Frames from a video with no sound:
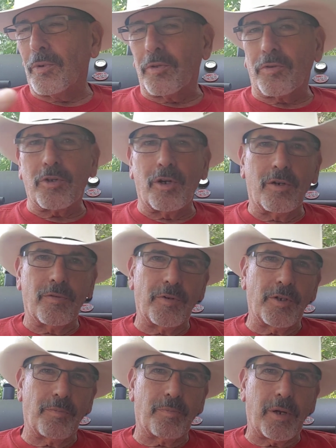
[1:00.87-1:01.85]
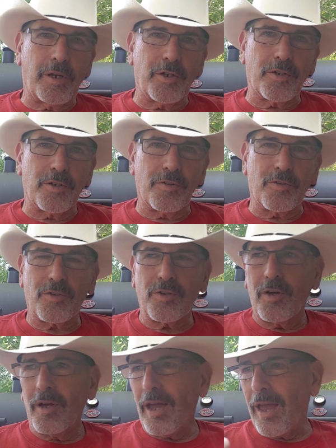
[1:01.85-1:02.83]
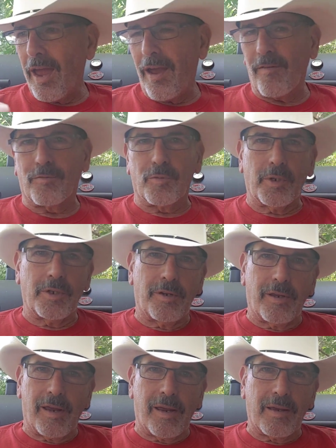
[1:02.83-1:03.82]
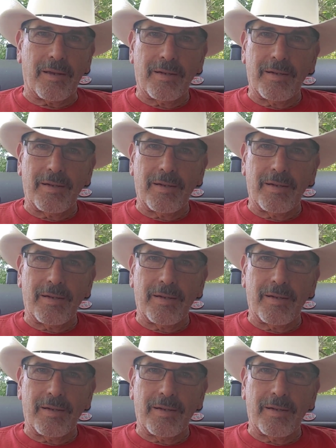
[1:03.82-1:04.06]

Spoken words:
with COVID patients every day,